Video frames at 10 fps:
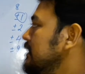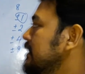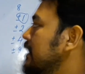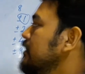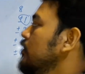
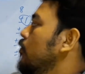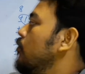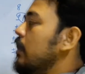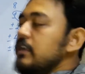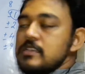that
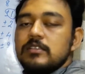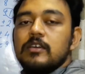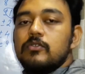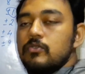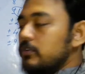1 is
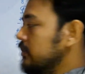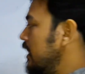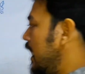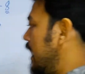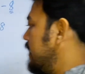the
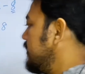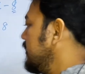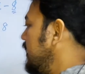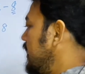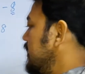root
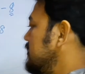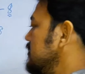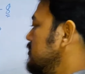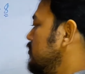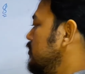and x
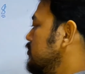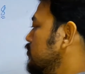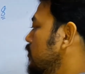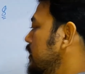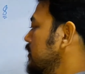is equals to
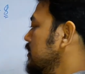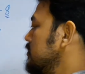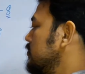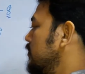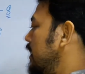1.
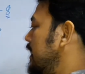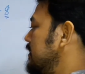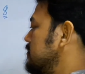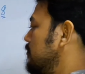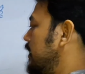So
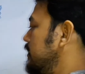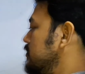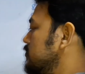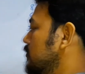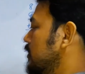x
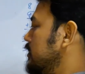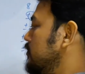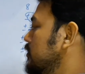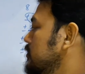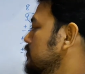minus 1
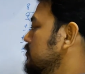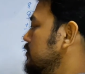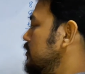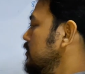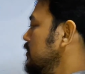equal to
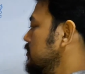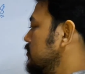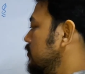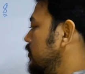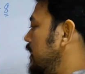0.
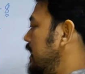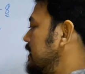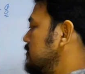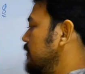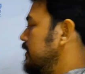So
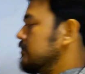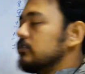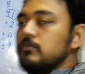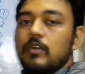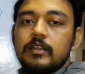x
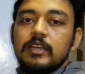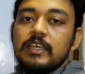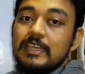minus 1